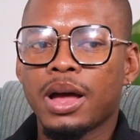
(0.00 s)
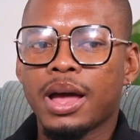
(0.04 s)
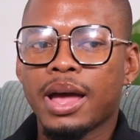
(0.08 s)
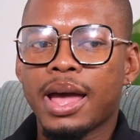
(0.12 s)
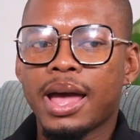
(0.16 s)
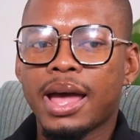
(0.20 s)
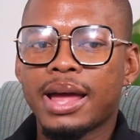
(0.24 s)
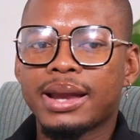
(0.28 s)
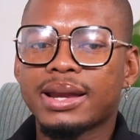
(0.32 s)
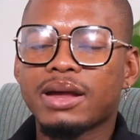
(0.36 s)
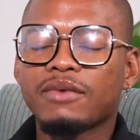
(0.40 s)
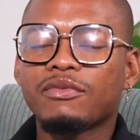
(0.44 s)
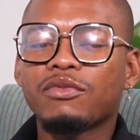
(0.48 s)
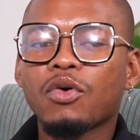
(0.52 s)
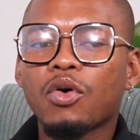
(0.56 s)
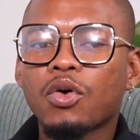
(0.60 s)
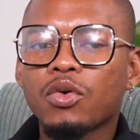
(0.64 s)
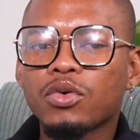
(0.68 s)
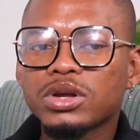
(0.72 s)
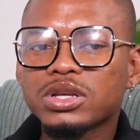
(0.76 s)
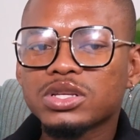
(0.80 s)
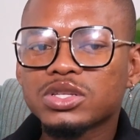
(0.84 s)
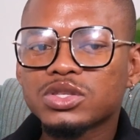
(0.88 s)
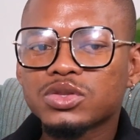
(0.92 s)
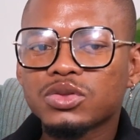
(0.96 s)
And I've
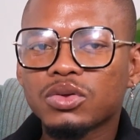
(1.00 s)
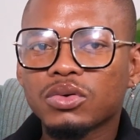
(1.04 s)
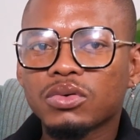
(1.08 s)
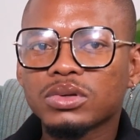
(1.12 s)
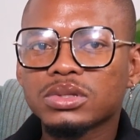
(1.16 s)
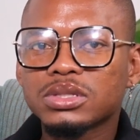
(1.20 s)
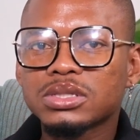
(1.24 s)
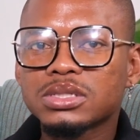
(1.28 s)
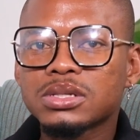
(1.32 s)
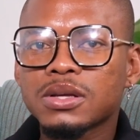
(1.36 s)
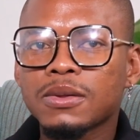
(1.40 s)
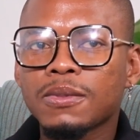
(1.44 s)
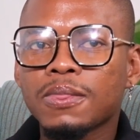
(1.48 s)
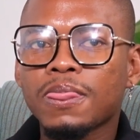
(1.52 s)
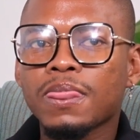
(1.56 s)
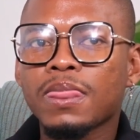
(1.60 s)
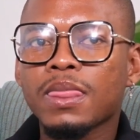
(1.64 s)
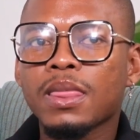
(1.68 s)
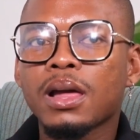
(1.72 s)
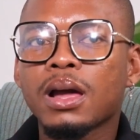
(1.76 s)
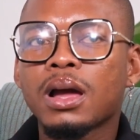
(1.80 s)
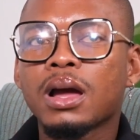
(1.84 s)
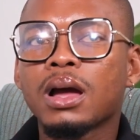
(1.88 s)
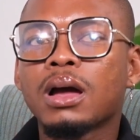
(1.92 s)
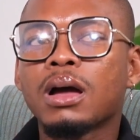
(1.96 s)
always thought,
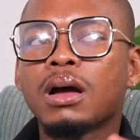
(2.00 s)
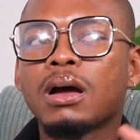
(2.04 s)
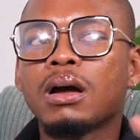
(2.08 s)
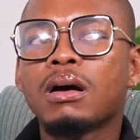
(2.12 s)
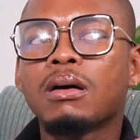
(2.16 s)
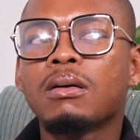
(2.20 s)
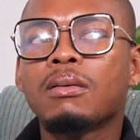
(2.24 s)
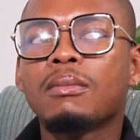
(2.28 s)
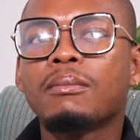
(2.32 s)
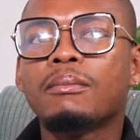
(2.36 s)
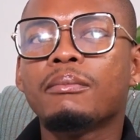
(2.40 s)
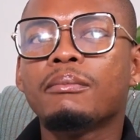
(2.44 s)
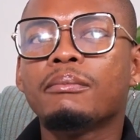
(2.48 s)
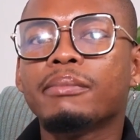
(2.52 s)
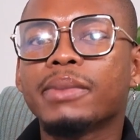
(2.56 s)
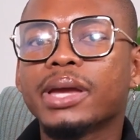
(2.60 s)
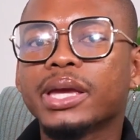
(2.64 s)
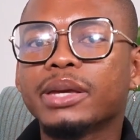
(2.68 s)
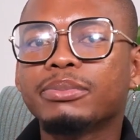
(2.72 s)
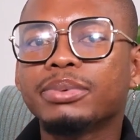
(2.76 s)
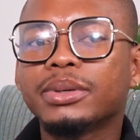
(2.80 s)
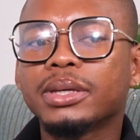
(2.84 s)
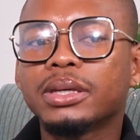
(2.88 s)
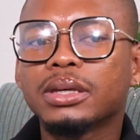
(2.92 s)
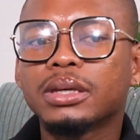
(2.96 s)

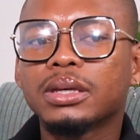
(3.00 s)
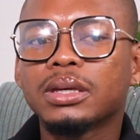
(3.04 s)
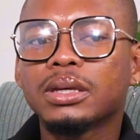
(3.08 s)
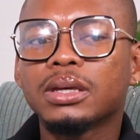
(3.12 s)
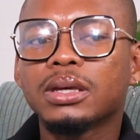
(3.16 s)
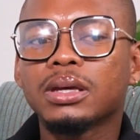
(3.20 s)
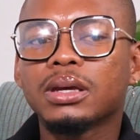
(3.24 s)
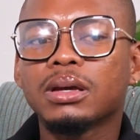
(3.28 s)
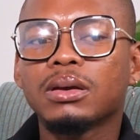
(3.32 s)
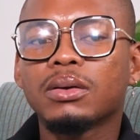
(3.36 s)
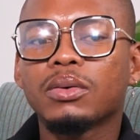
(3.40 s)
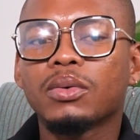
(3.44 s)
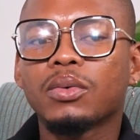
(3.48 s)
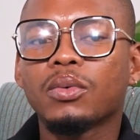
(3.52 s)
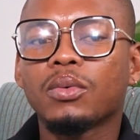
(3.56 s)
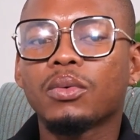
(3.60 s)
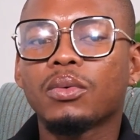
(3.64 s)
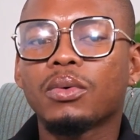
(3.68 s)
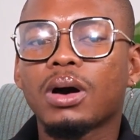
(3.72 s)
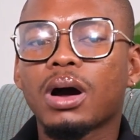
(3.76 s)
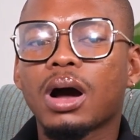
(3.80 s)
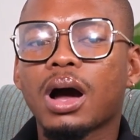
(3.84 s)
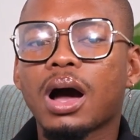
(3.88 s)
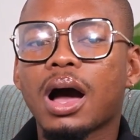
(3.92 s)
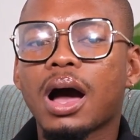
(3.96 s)
maybe
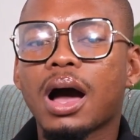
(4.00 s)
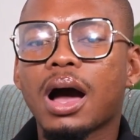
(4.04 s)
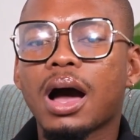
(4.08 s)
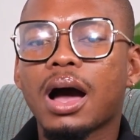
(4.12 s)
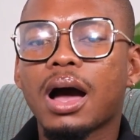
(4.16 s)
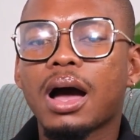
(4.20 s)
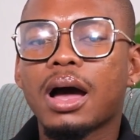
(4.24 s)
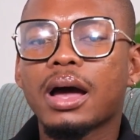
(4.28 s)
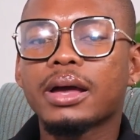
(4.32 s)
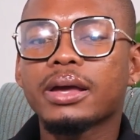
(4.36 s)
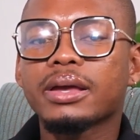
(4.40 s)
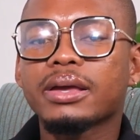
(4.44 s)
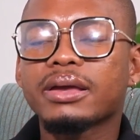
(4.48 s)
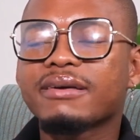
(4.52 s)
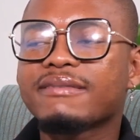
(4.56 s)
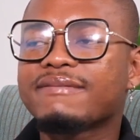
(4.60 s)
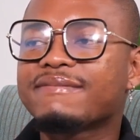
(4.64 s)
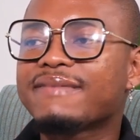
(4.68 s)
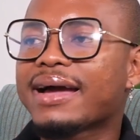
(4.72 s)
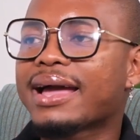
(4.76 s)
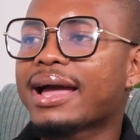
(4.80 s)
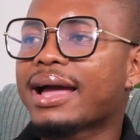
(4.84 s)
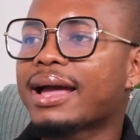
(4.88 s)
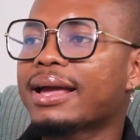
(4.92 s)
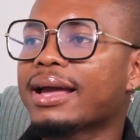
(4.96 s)
if
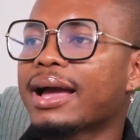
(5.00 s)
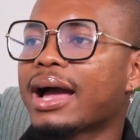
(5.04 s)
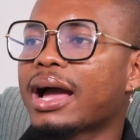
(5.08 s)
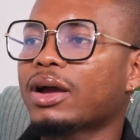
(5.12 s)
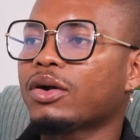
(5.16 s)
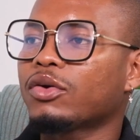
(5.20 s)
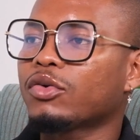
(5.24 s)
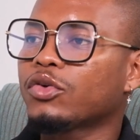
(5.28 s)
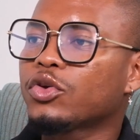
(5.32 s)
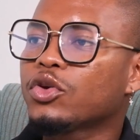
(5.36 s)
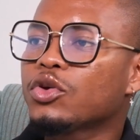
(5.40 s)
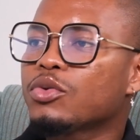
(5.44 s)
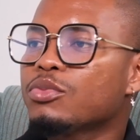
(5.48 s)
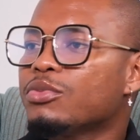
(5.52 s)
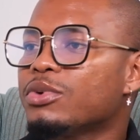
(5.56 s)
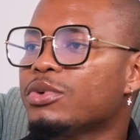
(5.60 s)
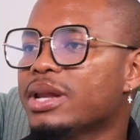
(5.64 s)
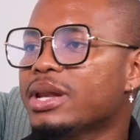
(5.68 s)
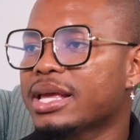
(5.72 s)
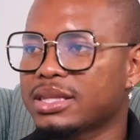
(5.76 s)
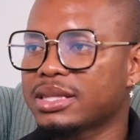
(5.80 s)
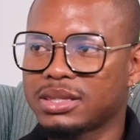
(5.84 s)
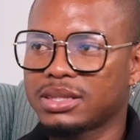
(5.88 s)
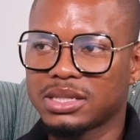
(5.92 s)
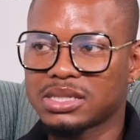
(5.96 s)
I
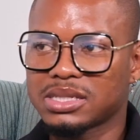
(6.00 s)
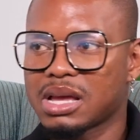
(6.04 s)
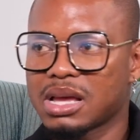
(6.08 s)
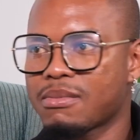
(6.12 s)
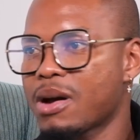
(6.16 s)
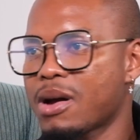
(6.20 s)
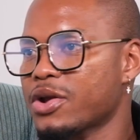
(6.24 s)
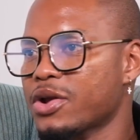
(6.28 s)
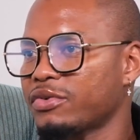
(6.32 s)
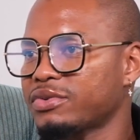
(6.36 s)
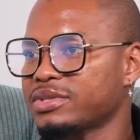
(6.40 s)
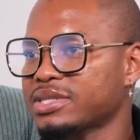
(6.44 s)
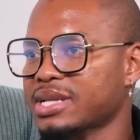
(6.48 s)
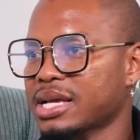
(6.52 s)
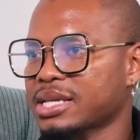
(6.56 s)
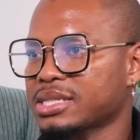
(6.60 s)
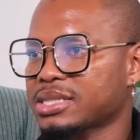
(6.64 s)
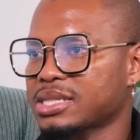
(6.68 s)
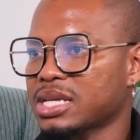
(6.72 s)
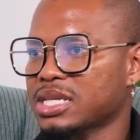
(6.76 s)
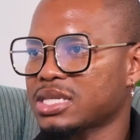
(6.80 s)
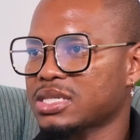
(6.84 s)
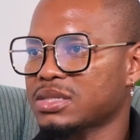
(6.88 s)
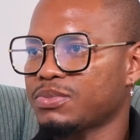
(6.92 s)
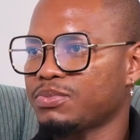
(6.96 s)
accumulate this amount of
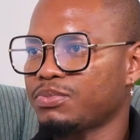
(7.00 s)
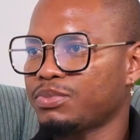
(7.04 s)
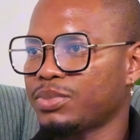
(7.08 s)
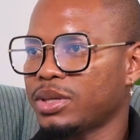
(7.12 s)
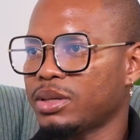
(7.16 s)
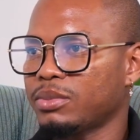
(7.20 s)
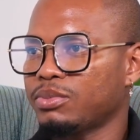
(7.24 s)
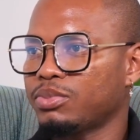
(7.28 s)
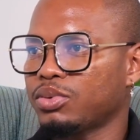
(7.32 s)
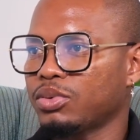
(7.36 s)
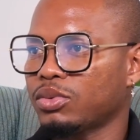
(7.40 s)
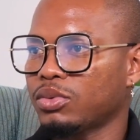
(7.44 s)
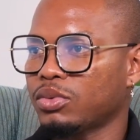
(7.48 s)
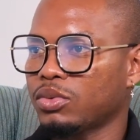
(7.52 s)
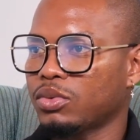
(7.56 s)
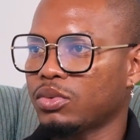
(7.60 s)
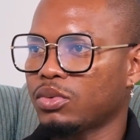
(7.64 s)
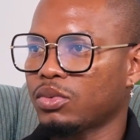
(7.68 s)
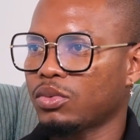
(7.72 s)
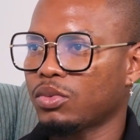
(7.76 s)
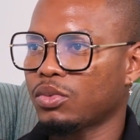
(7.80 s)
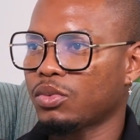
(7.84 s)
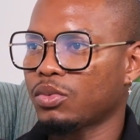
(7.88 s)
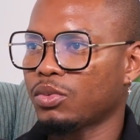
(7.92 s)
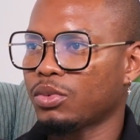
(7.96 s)
success, people
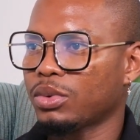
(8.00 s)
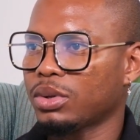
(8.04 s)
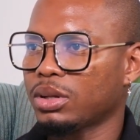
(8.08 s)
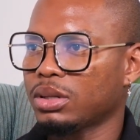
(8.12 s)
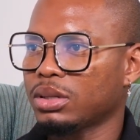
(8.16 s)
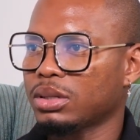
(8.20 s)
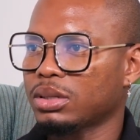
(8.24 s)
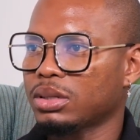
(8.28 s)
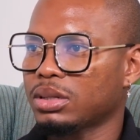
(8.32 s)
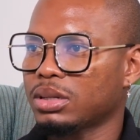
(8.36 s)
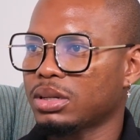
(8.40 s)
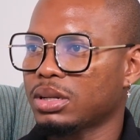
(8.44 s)
will